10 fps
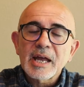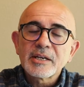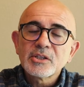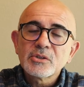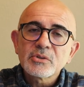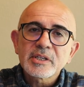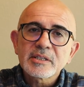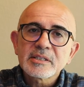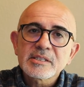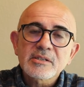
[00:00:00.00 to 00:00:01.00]
and you
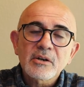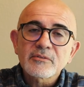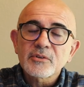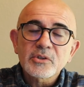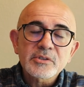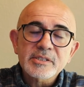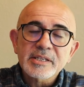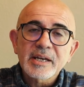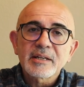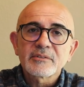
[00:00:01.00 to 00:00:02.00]
can decide for
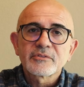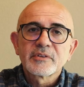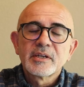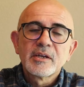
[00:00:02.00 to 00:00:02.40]
yourself